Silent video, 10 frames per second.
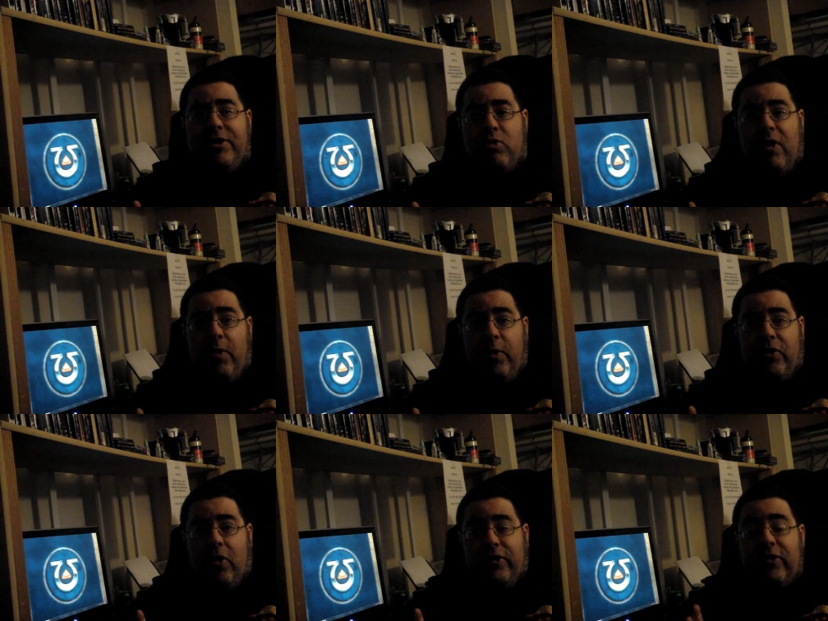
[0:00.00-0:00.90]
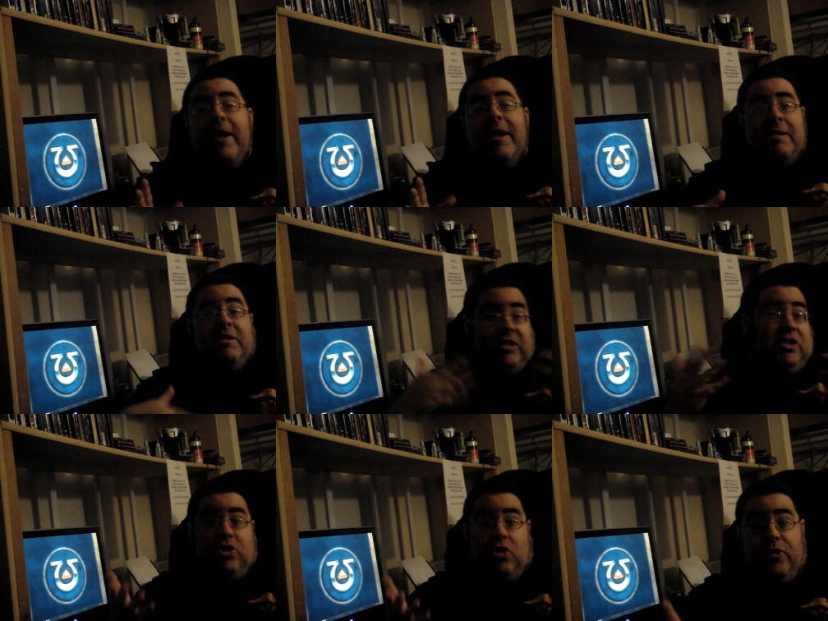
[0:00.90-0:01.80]
master of those arts
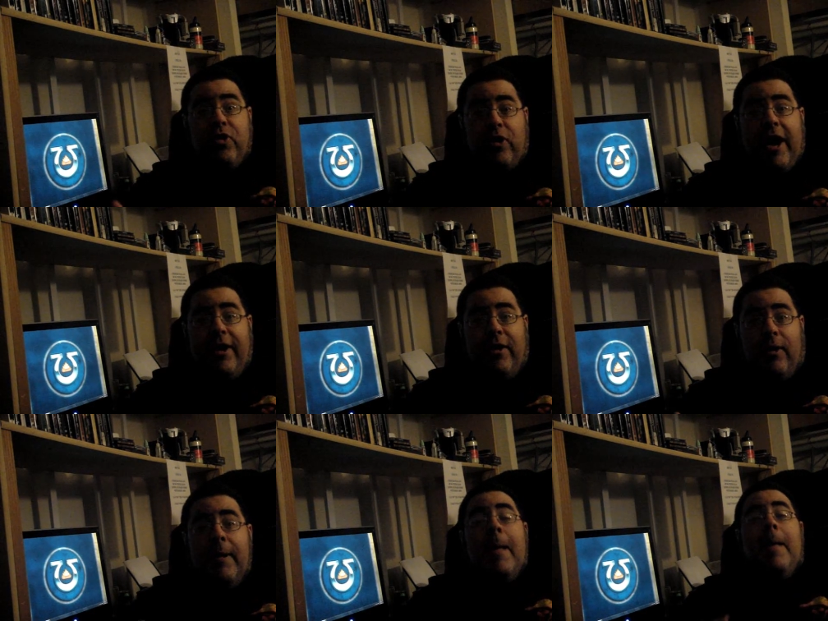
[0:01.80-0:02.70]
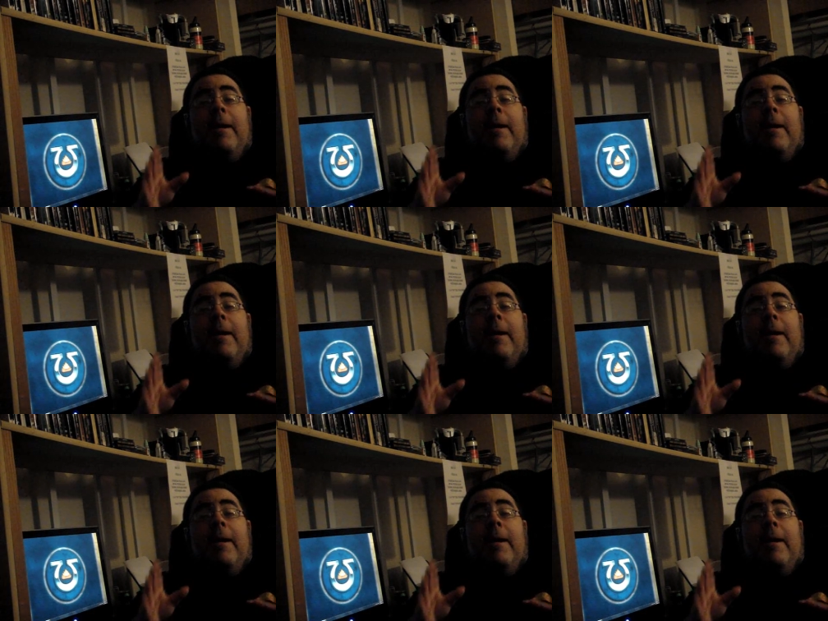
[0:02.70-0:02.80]
since you're the creator.